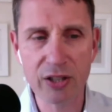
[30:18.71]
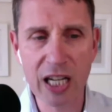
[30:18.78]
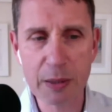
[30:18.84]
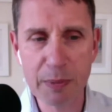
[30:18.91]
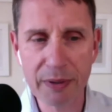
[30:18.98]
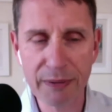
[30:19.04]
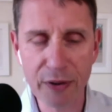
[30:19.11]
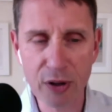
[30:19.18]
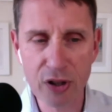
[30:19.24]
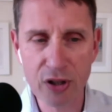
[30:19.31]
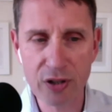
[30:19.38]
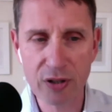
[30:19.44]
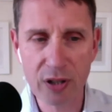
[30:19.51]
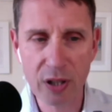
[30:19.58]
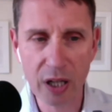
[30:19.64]
So that's my
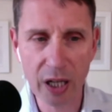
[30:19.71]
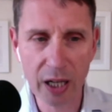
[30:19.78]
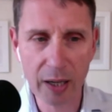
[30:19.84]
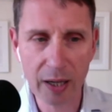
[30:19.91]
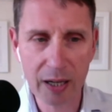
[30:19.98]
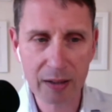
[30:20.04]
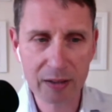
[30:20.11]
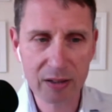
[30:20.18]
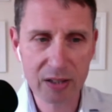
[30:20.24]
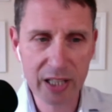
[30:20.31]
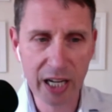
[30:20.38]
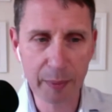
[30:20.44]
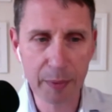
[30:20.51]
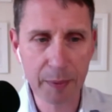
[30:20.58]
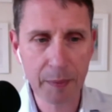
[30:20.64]
first uh,
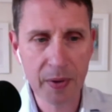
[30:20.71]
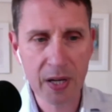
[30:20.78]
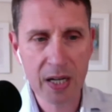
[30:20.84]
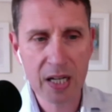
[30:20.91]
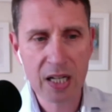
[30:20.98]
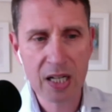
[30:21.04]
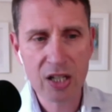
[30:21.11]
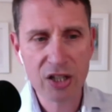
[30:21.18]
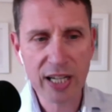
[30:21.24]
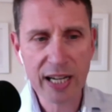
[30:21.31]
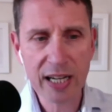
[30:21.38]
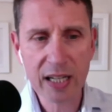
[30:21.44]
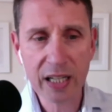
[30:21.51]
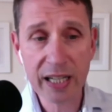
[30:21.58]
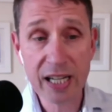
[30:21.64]
tip.
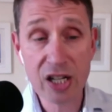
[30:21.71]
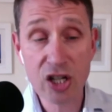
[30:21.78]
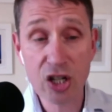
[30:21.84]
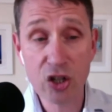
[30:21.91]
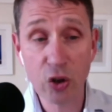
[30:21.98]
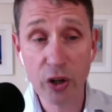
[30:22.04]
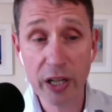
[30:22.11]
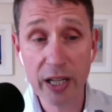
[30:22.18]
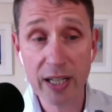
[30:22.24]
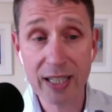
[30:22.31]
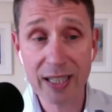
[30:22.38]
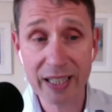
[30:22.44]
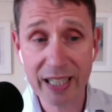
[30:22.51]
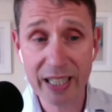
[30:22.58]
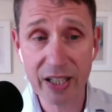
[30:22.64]
Secondly, study
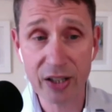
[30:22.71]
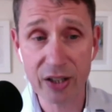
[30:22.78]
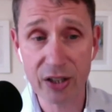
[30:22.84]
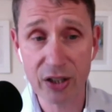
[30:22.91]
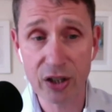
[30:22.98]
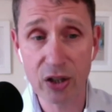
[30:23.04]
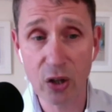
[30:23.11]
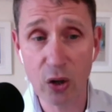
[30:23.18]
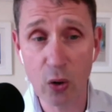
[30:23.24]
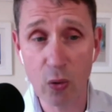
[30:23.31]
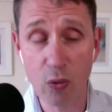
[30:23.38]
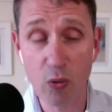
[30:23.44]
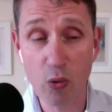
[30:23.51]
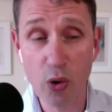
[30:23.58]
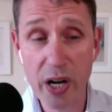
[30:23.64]
leaders.
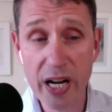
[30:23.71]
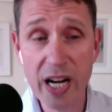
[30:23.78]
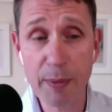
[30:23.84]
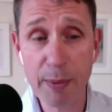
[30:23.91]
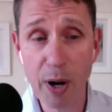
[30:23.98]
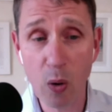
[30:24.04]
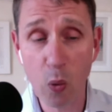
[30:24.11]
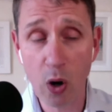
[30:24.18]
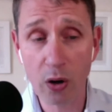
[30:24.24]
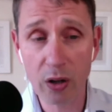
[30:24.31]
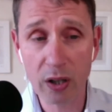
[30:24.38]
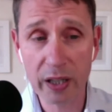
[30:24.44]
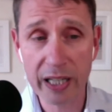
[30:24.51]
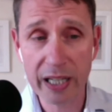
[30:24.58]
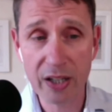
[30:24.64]
So read about what
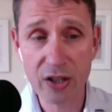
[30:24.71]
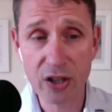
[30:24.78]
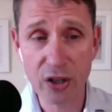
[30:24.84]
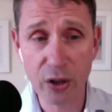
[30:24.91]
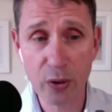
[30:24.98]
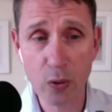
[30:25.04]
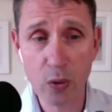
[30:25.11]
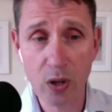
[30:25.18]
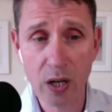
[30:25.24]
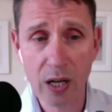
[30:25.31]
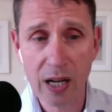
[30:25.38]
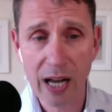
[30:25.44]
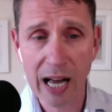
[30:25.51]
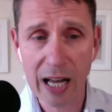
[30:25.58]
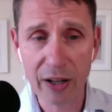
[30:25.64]
leaders do
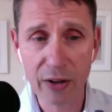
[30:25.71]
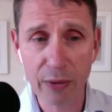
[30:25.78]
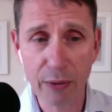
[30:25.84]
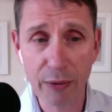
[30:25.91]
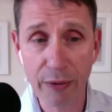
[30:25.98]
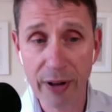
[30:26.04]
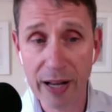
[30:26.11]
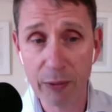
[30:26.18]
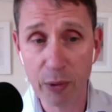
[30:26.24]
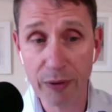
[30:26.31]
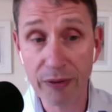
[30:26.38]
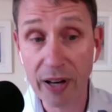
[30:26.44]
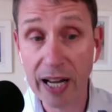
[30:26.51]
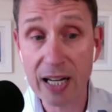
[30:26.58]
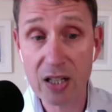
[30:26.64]
and re-
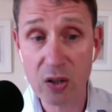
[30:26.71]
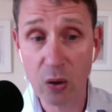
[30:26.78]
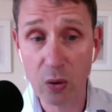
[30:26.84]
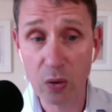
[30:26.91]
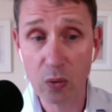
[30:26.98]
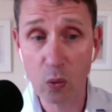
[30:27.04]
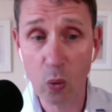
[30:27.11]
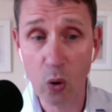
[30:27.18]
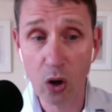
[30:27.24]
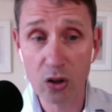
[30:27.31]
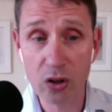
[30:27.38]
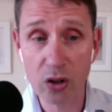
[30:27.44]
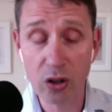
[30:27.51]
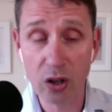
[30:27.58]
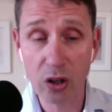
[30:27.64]
reflect on what
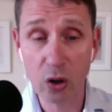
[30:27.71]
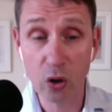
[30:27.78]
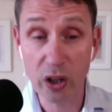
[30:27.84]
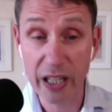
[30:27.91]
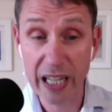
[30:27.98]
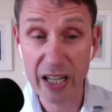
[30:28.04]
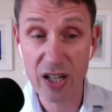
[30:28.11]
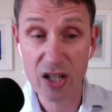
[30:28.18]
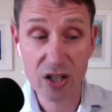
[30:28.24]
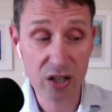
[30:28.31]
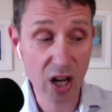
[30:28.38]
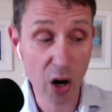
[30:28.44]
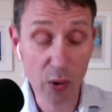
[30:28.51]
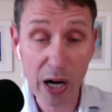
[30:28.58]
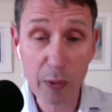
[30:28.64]
good leaders
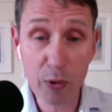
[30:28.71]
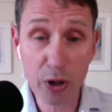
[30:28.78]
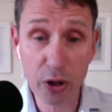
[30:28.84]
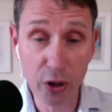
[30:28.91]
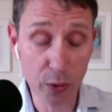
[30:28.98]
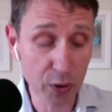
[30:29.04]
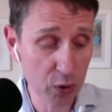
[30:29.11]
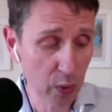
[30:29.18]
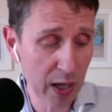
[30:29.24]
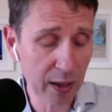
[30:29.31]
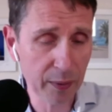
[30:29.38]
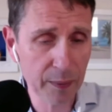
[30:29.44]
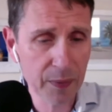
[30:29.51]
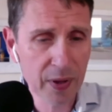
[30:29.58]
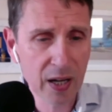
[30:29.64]
around you do as
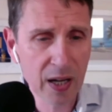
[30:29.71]
well.